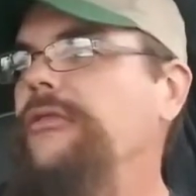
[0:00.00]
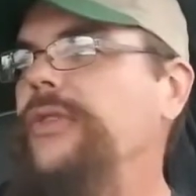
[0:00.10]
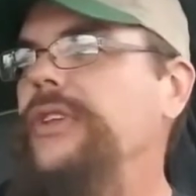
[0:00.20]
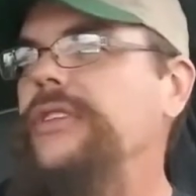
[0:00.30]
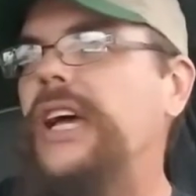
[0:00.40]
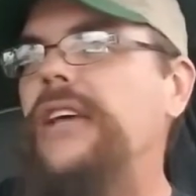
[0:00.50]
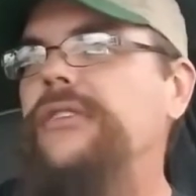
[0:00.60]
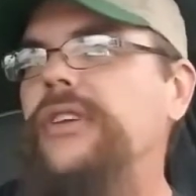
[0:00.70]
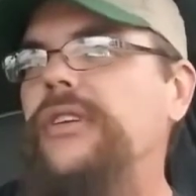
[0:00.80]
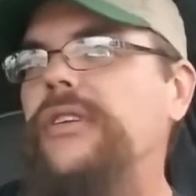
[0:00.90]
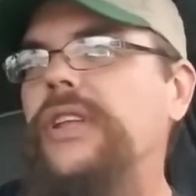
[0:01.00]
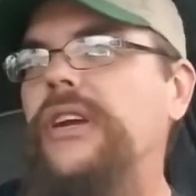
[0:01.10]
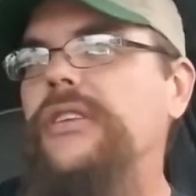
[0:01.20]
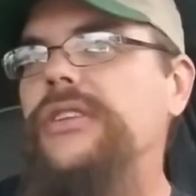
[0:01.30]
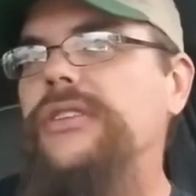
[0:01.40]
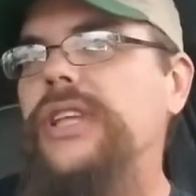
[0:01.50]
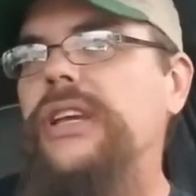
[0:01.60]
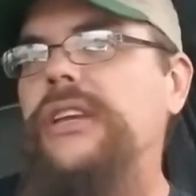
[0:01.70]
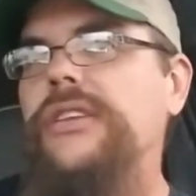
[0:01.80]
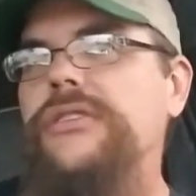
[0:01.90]
for these guys that are that are just
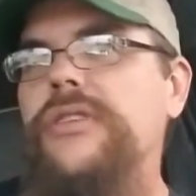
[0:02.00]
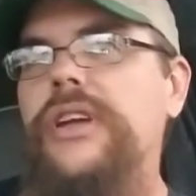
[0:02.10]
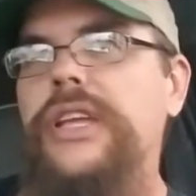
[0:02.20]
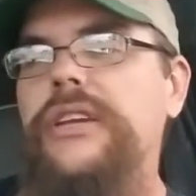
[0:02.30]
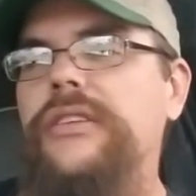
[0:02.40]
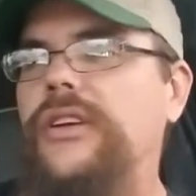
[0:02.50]
getting into trucking,